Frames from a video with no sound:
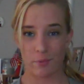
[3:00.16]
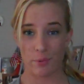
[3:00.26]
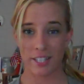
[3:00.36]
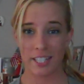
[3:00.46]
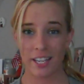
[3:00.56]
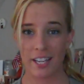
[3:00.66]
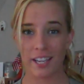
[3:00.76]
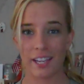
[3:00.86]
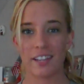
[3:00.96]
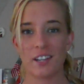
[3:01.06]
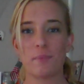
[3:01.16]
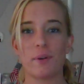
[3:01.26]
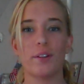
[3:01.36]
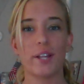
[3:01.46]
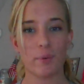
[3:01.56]
yeah, one thing I hate
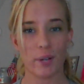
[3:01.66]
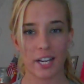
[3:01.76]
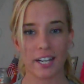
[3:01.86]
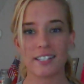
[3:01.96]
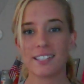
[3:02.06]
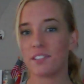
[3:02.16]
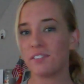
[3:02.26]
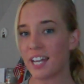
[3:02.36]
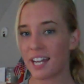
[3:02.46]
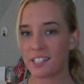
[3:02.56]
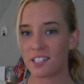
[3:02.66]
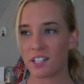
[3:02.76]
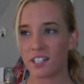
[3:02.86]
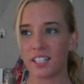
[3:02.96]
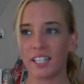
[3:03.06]
about like working at CVS
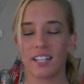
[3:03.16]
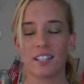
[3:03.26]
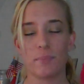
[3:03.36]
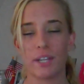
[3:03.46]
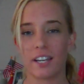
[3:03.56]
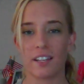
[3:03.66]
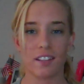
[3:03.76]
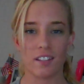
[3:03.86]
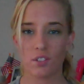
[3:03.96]
during like the beginning of the